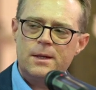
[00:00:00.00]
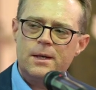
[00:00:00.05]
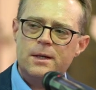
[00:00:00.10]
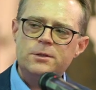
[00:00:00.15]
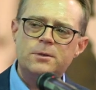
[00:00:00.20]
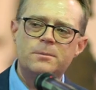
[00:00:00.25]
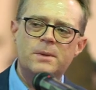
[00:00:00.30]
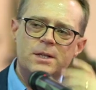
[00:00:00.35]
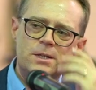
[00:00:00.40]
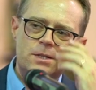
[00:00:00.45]

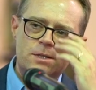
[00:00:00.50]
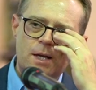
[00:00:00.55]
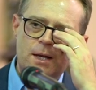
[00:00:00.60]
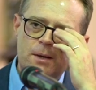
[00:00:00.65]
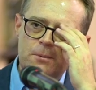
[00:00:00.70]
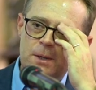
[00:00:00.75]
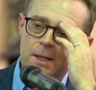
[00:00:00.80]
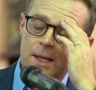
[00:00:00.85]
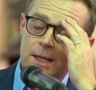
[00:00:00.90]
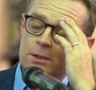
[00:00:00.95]
And you might
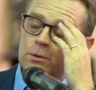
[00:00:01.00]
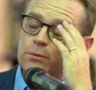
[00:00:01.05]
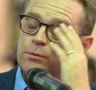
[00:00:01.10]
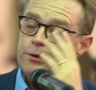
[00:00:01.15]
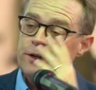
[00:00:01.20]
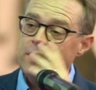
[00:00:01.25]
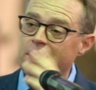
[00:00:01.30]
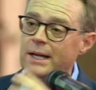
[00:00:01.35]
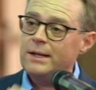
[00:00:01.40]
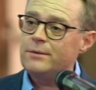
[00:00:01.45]
say, well, I don't
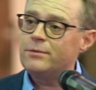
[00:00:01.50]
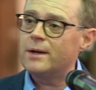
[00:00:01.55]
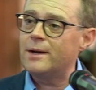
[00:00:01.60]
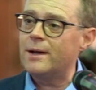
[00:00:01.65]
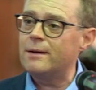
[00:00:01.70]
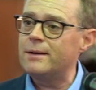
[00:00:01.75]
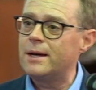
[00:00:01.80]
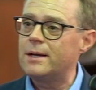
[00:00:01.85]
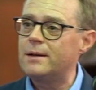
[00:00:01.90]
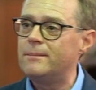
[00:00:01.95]
feel like
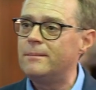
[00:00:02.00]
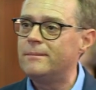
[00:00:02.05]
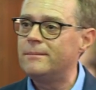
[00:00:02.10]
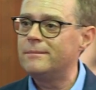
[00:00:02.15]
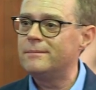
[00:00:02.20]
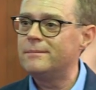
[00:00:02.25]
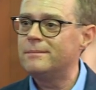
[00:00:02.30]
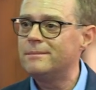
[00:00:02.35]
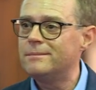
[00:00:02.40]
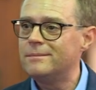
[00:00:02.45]
forgiving
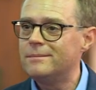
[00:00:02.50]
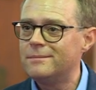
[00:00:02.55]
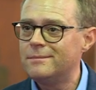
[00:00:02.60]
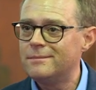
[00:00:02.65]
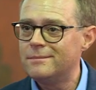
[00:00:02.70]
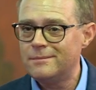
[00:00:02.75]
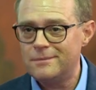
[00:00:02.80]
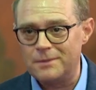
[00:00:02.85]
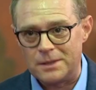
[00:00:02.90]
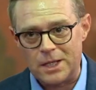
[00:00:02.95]
them.
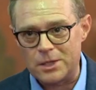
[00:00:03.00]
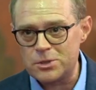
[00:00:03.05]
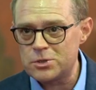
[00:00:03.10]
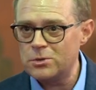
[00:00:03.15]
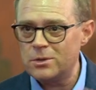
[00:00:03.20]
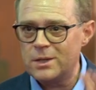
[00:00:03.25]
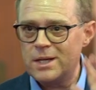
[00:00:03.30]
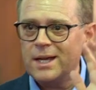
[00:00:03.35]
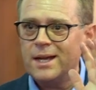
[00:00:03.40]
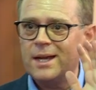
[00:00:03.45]
Well, that's
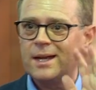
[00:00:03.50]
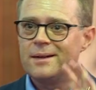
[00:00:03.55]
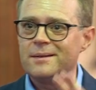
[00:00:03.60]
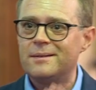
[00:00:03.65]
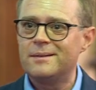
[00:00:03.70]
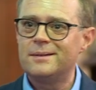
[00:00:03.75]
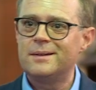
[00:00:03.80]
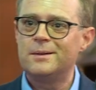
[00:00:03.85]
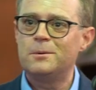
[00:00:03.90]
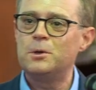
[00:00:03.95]
okay.
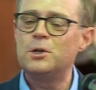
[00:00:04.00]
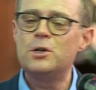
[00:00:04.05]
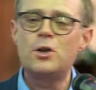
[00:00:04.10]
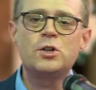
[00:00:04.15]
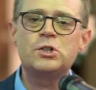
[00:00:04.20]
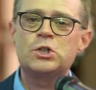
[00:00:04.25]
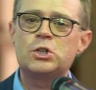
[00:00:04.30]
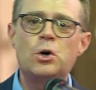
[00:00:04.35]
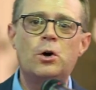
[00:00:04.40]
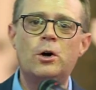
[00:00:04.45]
We're
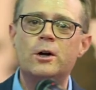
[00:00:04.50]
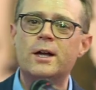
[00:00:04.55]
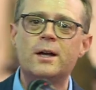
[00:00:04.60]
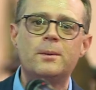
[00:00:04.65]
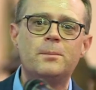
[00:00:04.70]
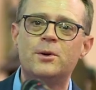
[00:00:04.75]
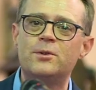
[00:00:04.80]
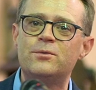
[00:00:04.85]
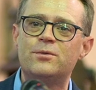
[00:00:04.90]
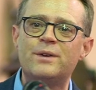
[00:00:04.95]
not talking
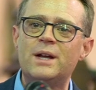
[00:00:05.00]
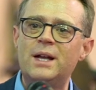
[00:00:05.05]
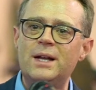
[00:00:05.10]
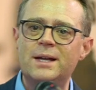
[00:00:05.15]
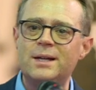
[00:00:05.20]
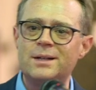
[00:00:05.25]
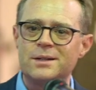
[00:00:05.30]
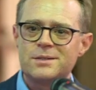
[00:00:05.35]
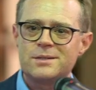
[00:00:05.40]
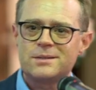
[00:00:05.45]
about
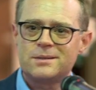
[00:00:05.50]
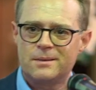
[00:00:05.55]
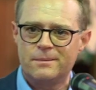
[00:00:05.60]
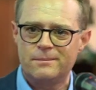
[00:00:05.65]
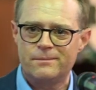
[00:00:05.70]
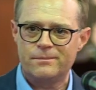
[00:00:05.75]
feelings.